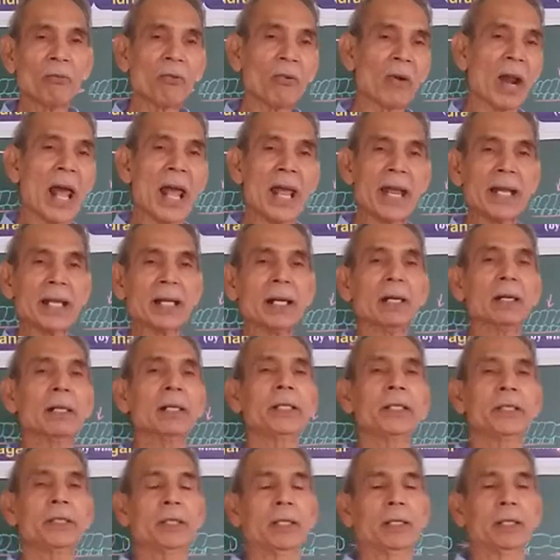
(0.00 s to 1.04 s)
flying a
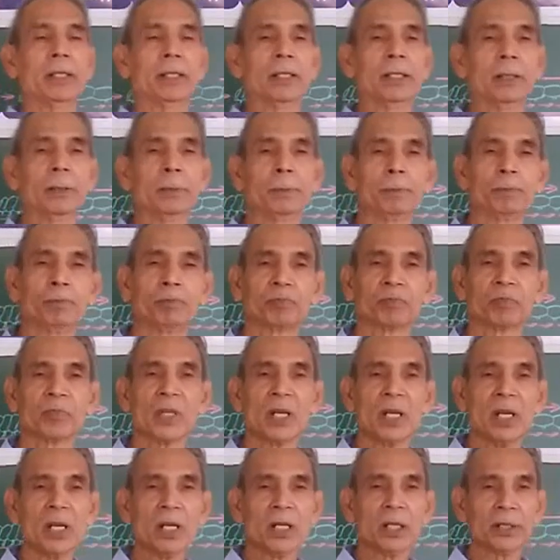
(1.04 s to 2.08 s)
little.
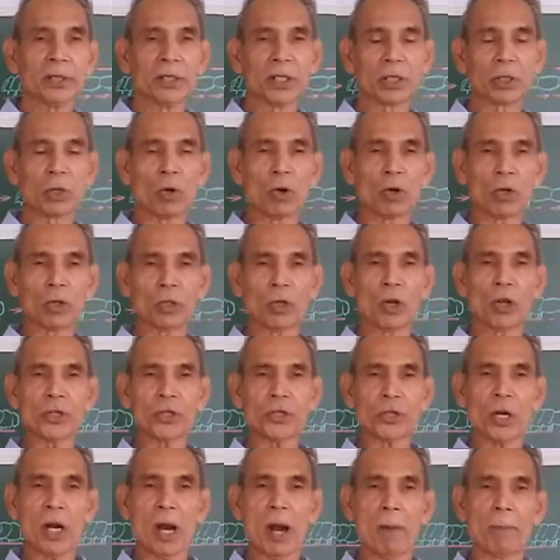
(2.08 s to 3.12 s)
The
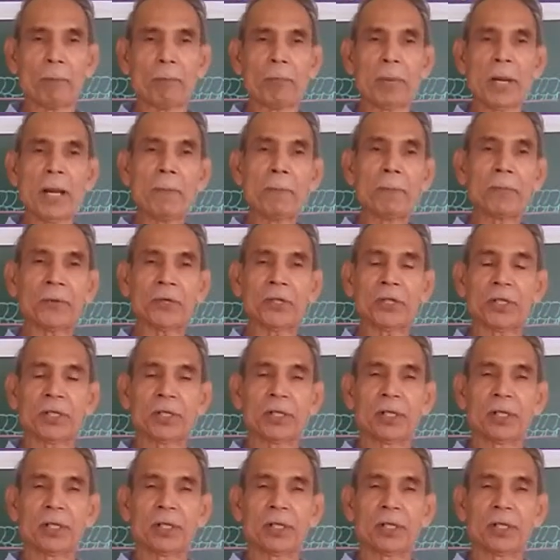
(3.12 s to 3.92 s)
cockroach uplifts